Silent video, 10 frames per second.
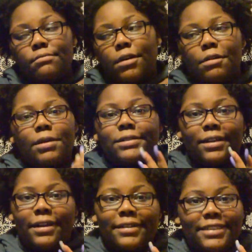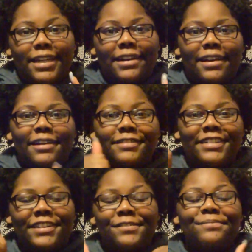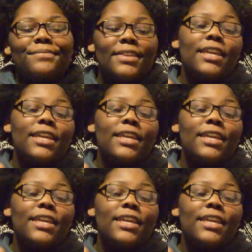But I'm also not going to say it now. So